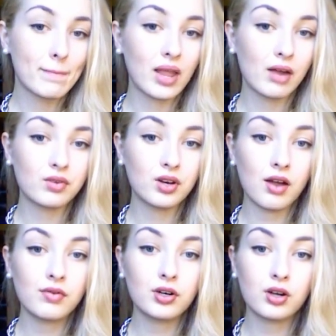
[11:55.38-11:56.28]
I've
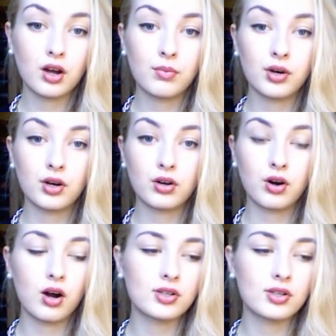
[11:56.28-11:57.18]
never come
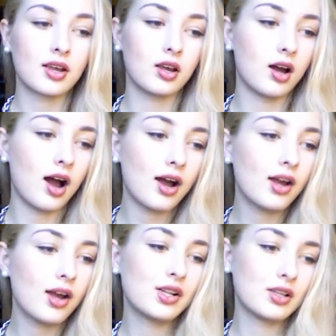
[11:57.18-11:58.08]
across a
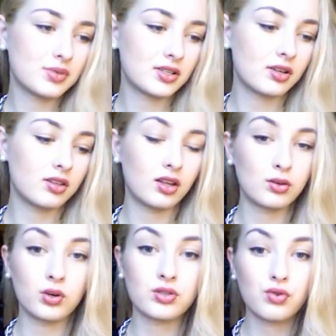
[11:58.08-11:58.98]
high-end lipstick that
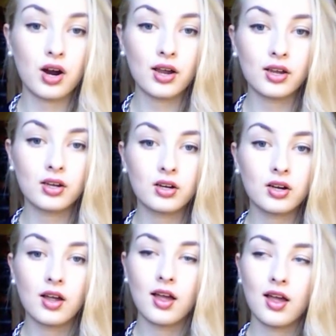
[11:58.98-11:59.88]
was drying.
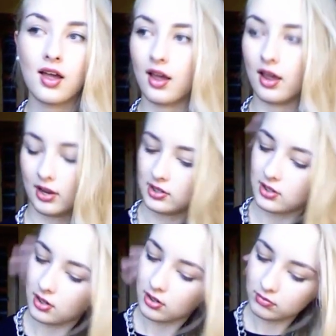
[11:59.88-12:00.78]

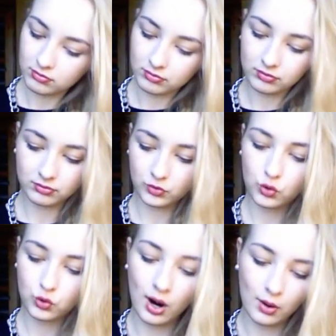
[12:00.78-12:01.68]
And
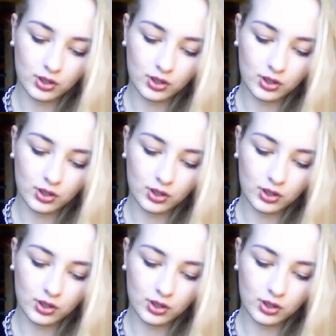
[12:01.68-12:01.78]
wow, I